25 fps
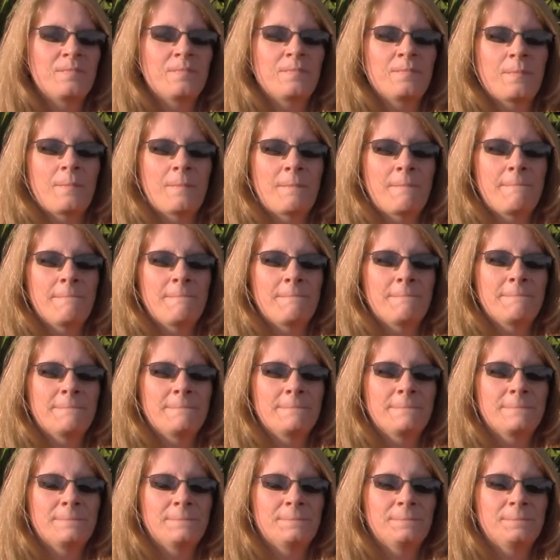
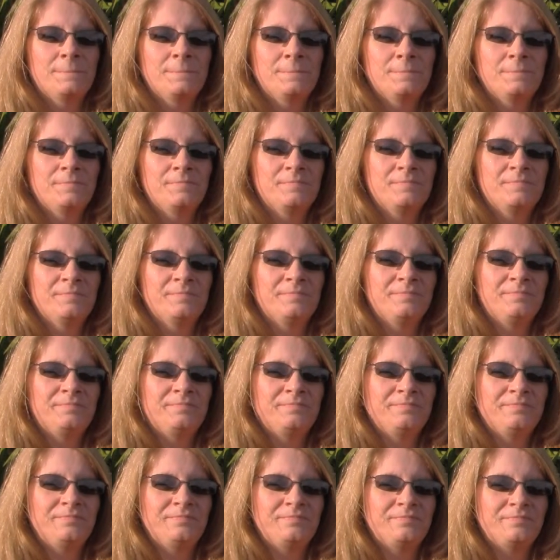
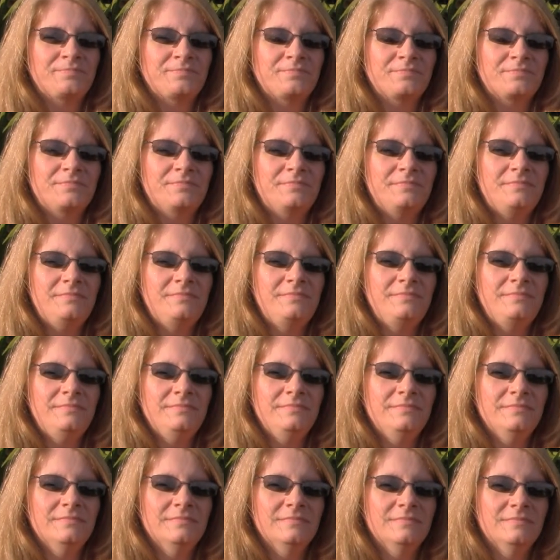
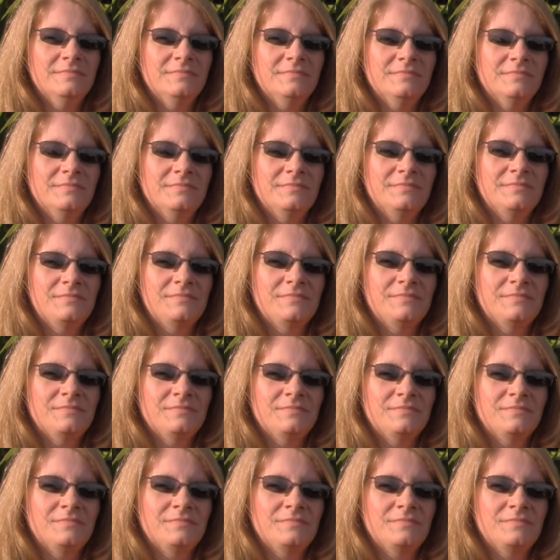[no speech]